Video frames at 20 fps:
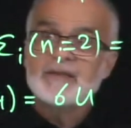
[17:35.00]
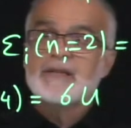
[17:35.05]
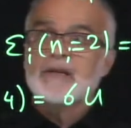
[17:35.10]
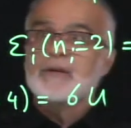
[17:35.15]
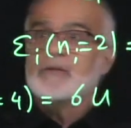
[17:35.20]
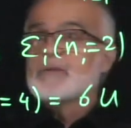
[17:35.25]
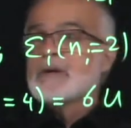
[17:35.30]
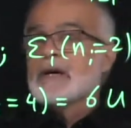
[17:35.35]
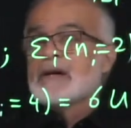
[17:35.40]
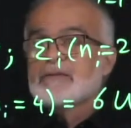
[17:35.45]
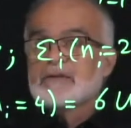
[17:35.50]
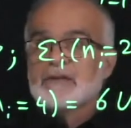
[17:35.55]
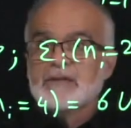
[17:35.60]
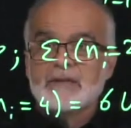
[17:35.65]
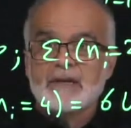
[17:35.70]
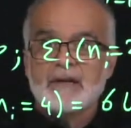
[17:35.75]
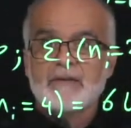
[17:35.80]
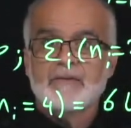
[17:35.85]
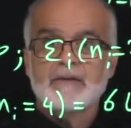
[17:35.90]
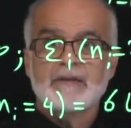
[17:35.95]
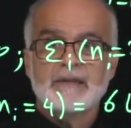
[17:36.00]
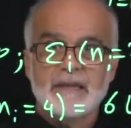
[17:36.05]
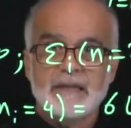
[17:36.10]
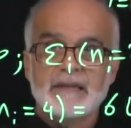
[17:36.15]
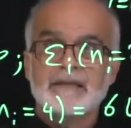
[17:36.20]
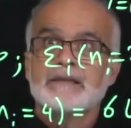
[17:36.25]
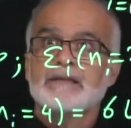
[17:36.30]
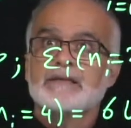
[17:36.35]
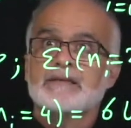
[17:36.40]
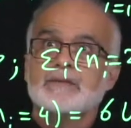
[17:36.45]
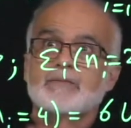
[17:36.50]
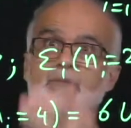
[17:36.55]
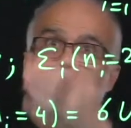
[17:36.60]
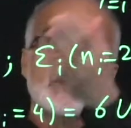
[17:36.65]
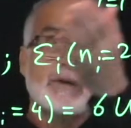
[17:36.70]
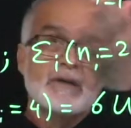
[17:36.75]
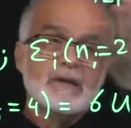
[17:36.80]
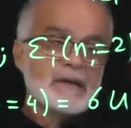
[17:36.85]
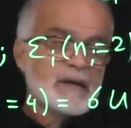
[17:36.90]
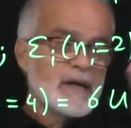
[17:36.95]
that we have discovered in this
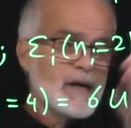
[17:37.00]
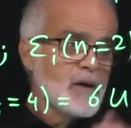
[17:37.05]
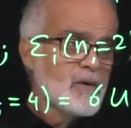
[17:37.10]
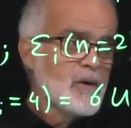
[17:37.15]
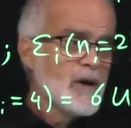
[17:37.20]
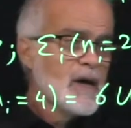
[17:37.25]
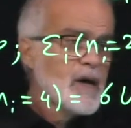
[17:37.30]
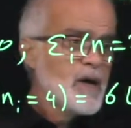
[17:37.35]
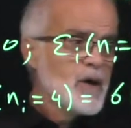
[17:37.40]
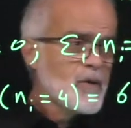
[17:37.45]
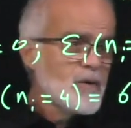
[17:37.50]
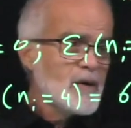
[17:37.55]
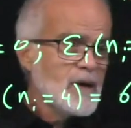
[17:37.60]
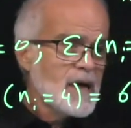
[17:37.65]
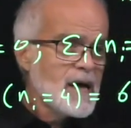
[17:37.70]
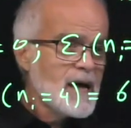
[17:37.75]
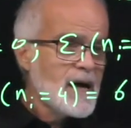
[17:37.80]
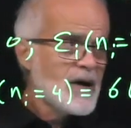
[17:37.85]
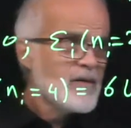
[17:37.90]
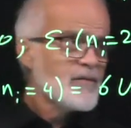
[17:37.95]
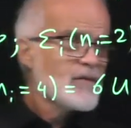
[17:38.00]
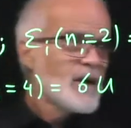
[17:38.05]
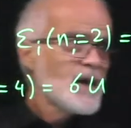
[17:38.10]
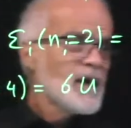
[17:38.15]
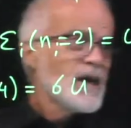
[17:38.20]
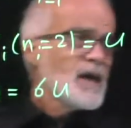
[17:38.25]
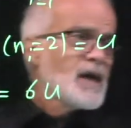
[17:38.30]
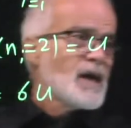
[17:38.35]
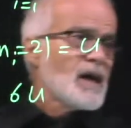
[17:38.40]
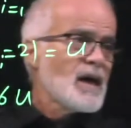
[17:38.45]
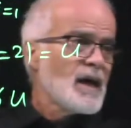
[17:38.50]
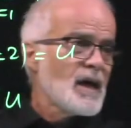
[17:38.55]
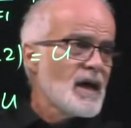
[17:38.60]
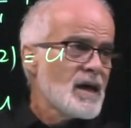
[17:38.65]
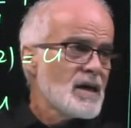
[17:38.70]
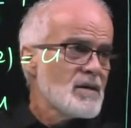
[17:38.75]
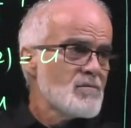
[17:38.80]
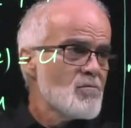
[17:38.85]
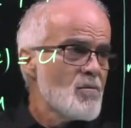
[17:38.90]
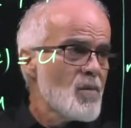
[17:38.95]
model now. We have
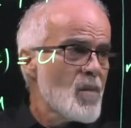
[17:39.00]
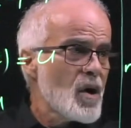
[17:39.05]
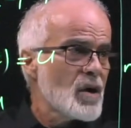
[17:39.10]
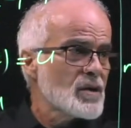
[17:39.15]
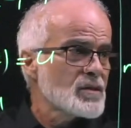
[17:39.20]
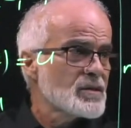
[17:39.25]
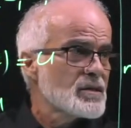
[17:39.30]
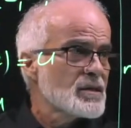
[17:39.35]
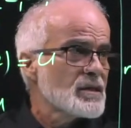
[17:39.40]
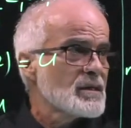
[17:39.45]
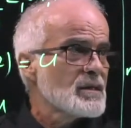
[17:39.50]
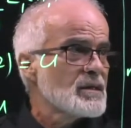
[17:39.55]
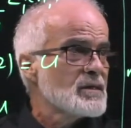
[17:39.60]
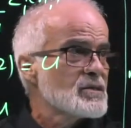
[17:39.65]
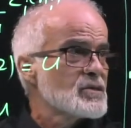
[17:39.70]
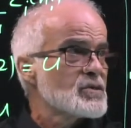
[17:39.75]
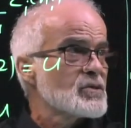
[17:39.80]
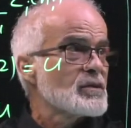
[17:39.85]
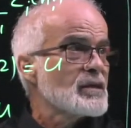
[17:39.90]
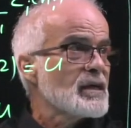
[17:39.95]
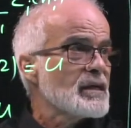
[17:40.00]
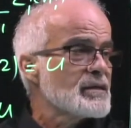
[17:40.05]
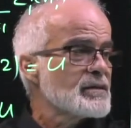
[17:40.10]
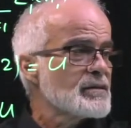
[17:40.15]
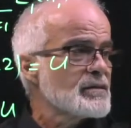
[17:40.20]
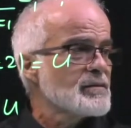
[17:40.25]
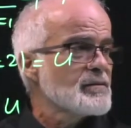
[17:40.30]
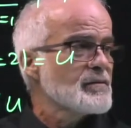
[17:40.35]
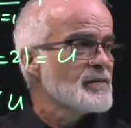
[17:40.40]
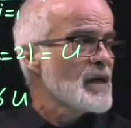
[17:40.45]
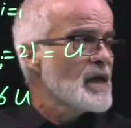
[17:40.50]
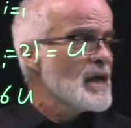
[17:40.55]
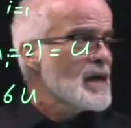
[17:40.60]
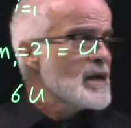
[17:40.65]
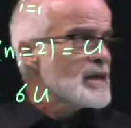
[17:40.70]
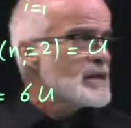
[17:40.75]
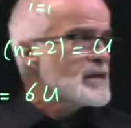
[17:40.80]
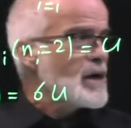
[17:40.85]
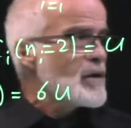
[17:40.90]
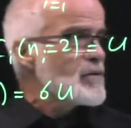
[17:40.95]
a Mott insulator.
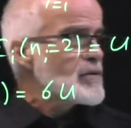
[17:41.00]
Now